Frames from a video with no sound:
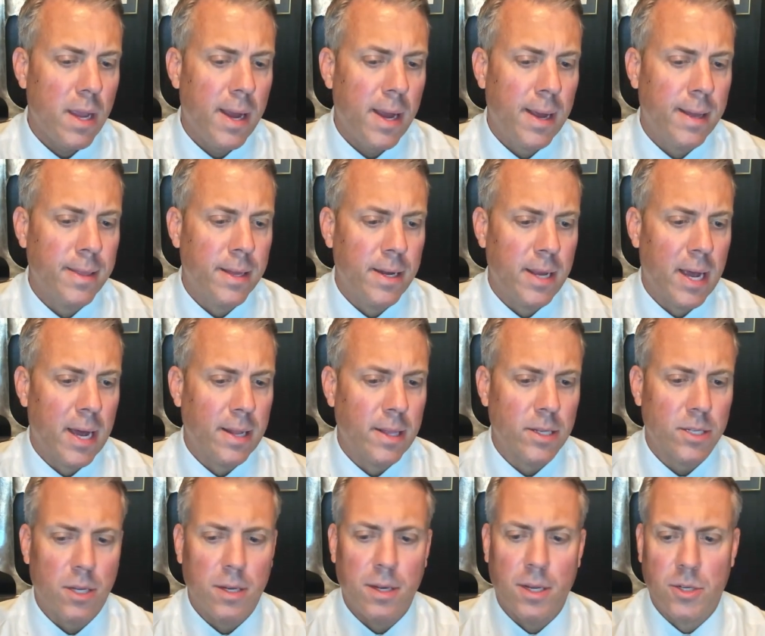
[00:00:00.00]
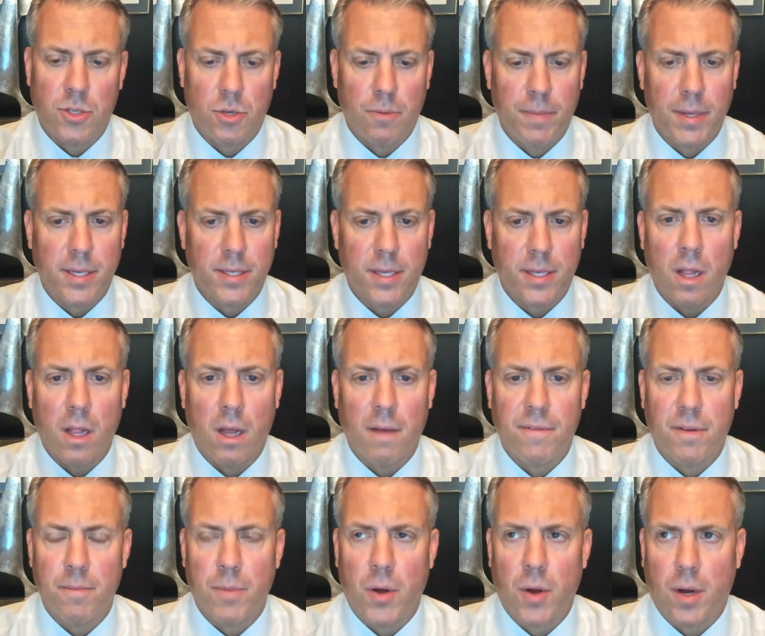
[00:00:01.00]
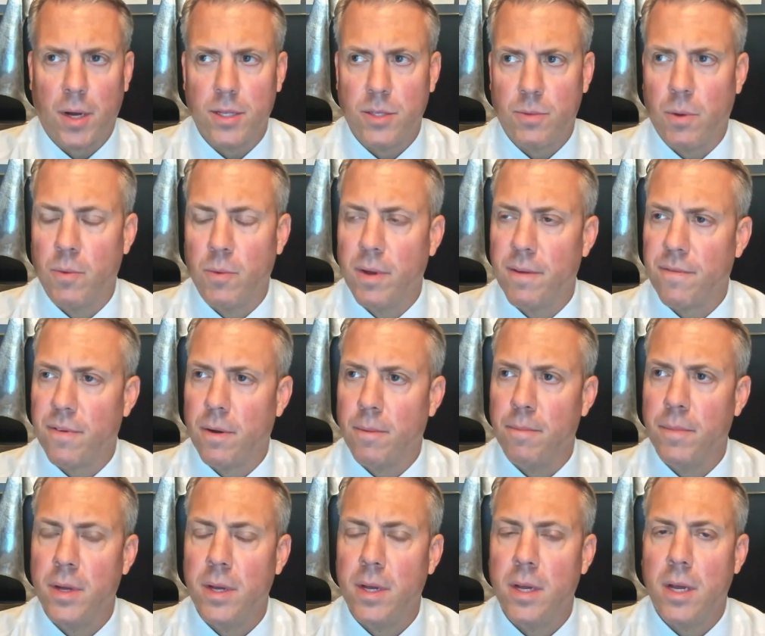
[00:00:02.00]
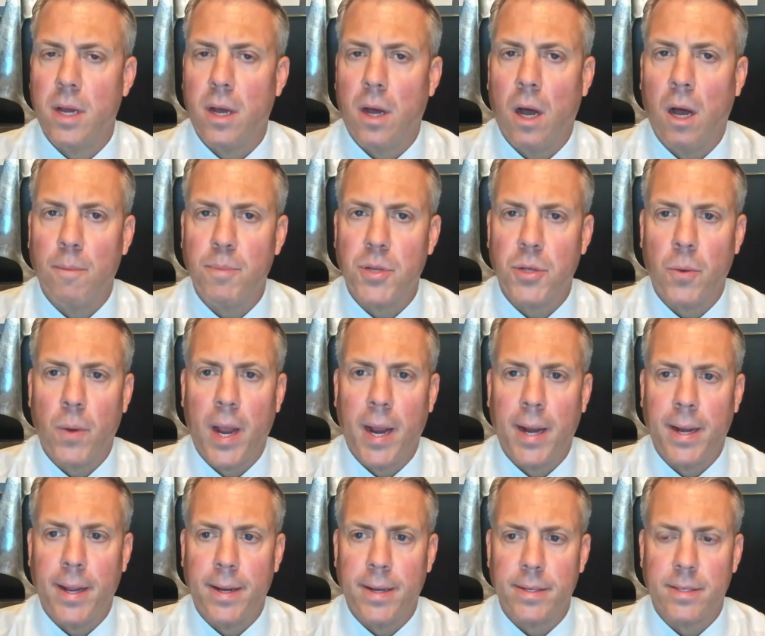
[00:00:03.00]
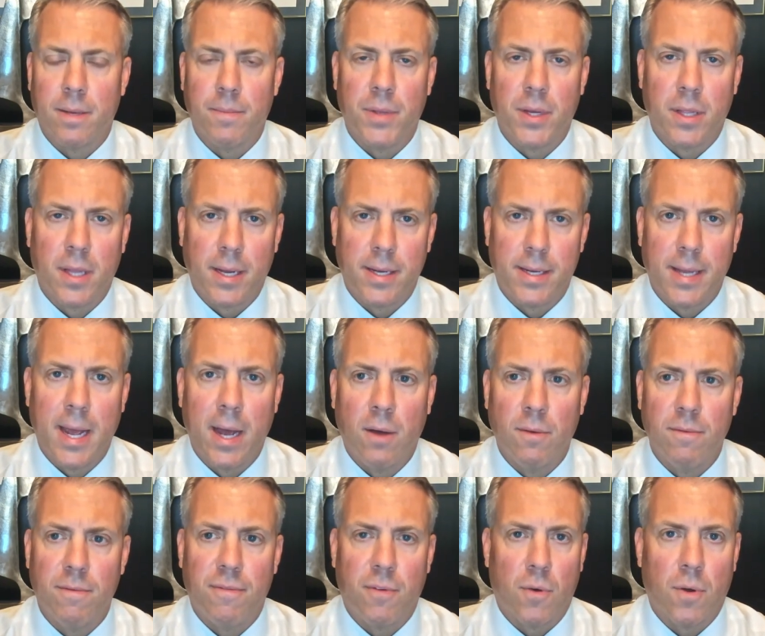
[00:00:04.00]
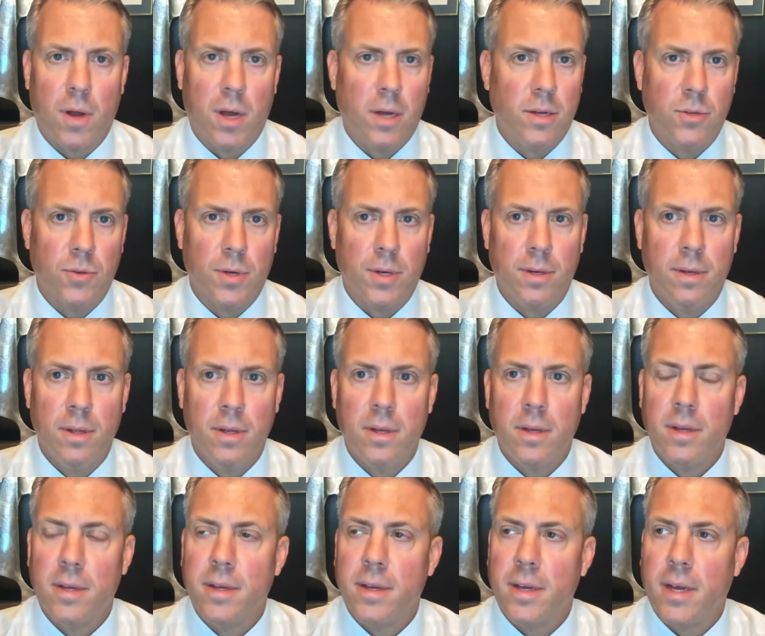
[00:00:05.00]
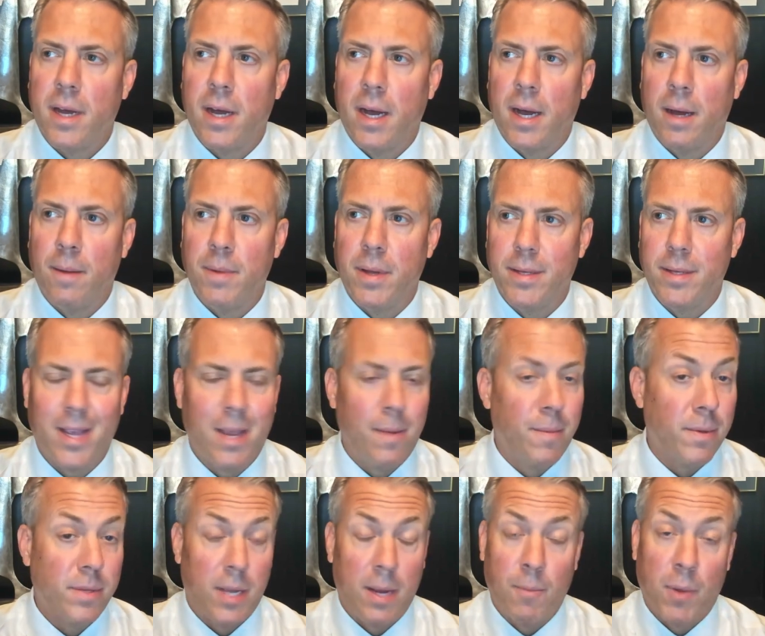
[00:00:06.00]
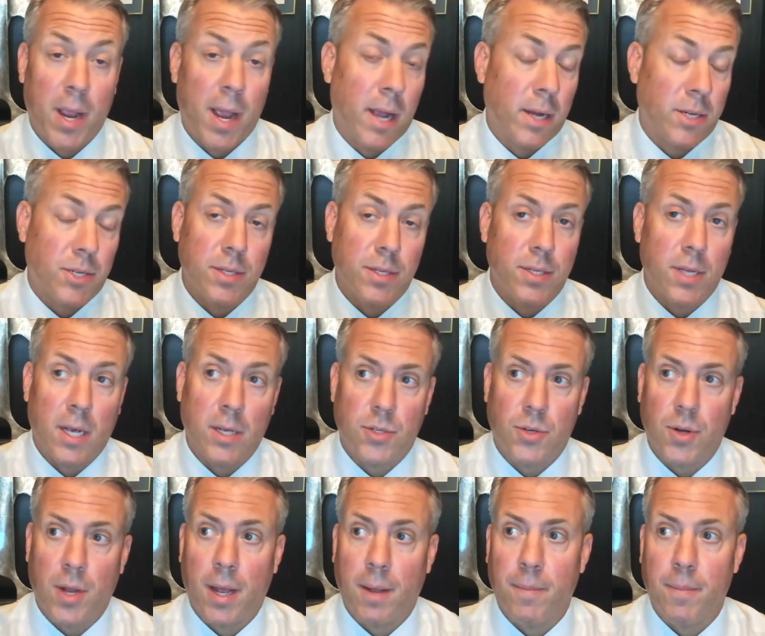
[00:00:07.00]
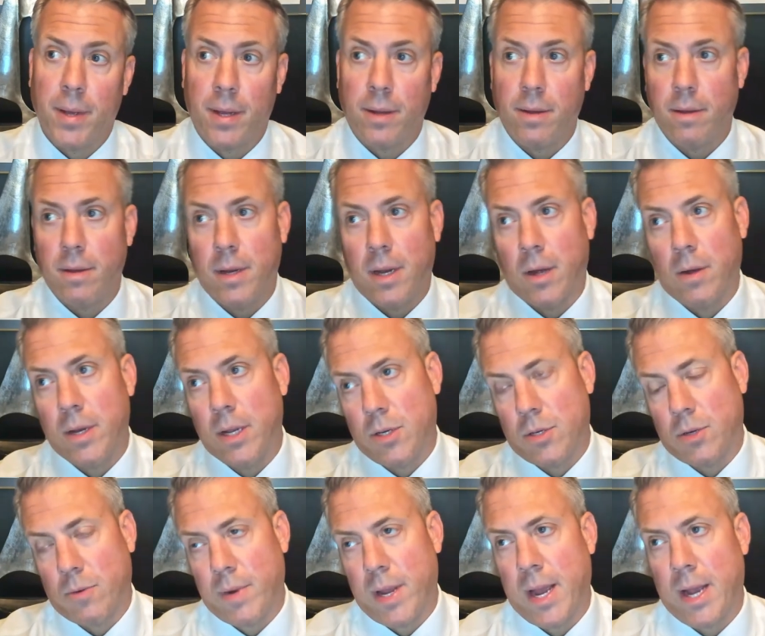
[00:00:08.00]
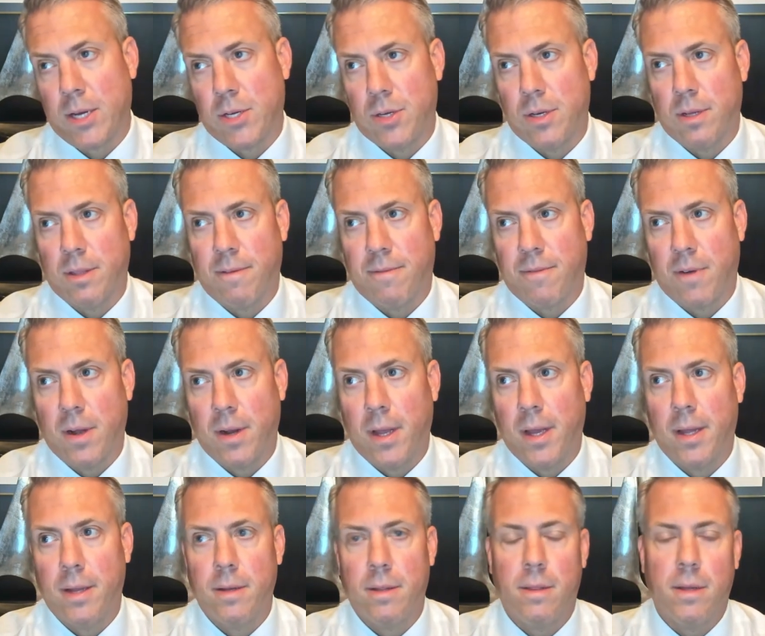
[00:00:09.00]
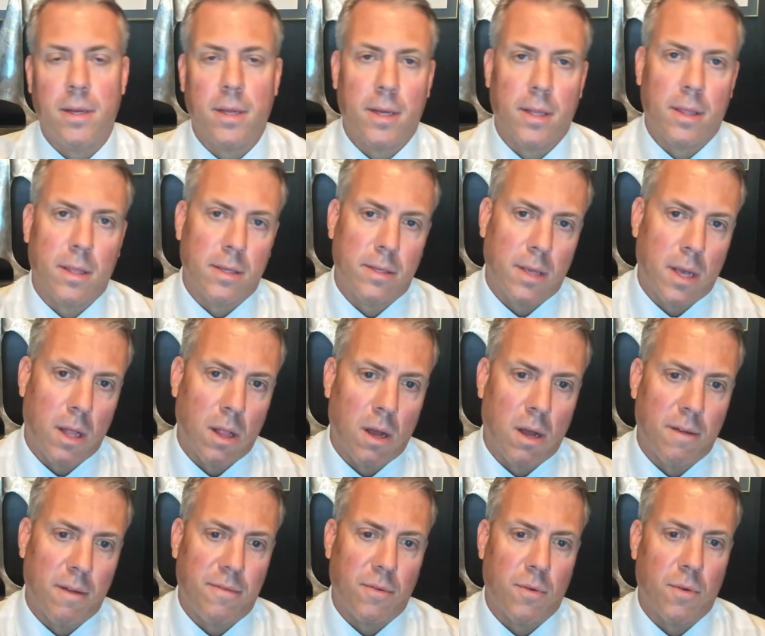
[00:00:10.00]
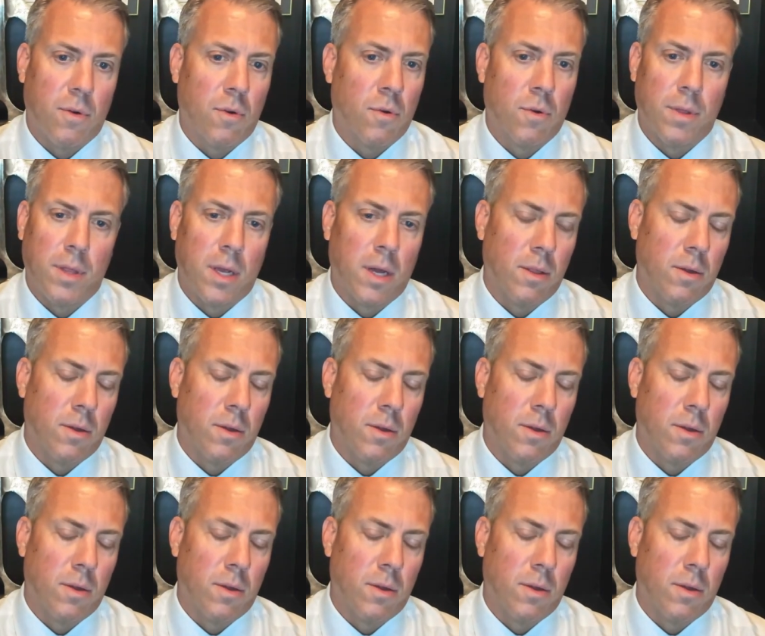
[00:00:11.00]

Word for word: and then you had this initial big sell-off in markets. We went from up 280 to something like down 400. Um, same same reaction as yesterday. Big you know initial reaction on the front end, then you get the sell-off or, or the